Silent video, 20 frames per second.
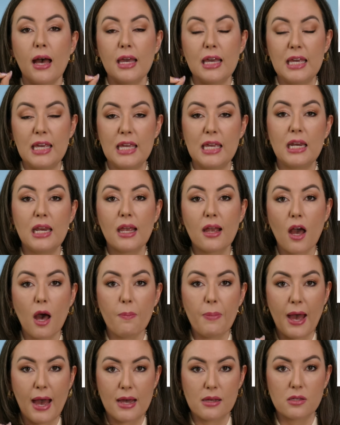Heating
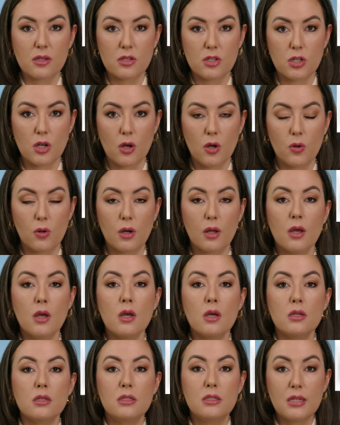up acetone
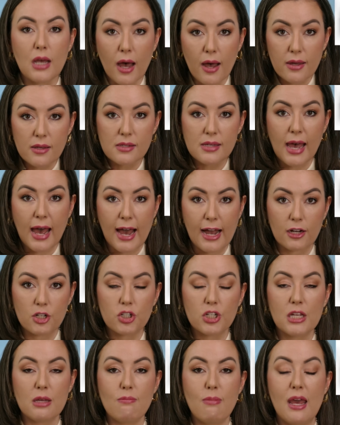does
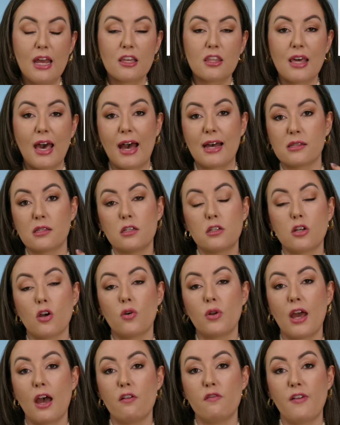actually make the
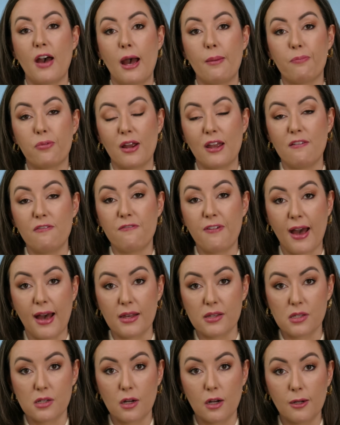acetone evaporate
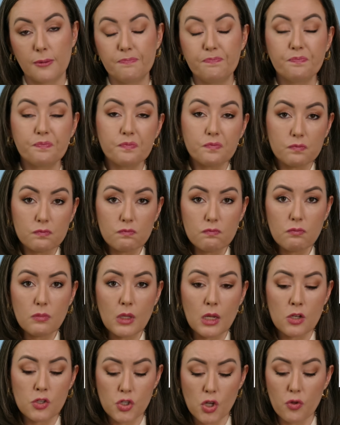faster.
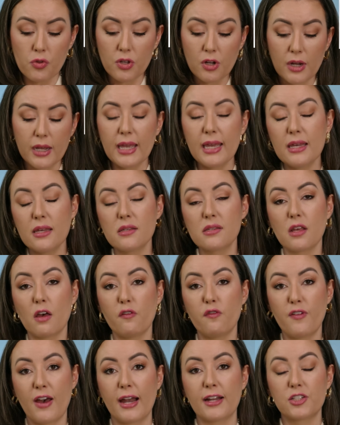So there is a
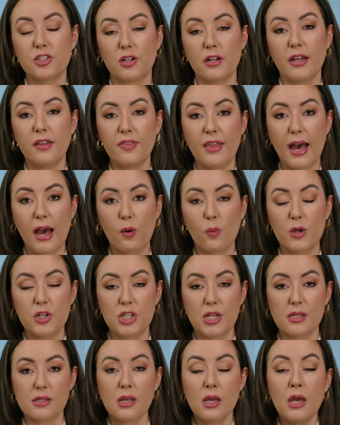factor in that, which
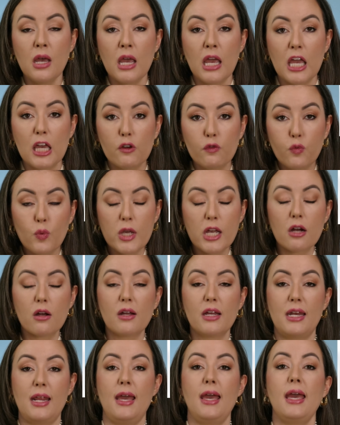is if we are
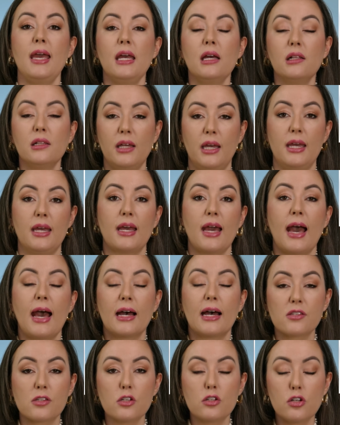inhaling
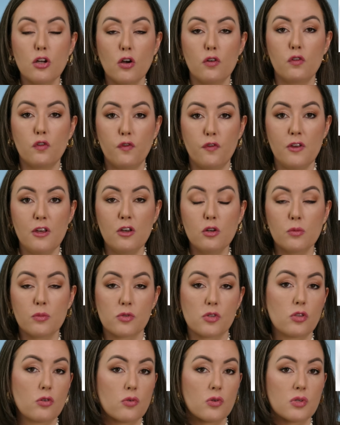acetone
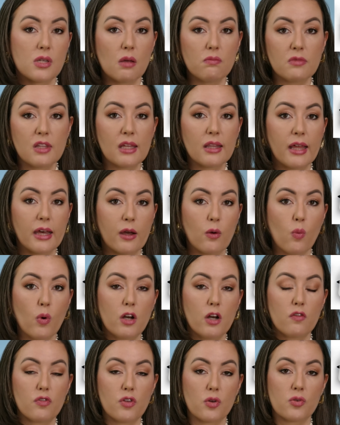fumes through something like one
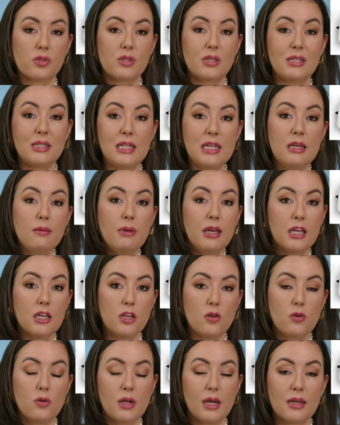of those steaming
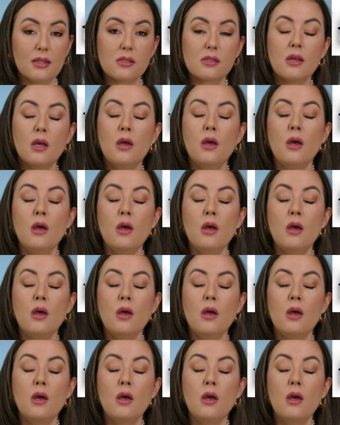units,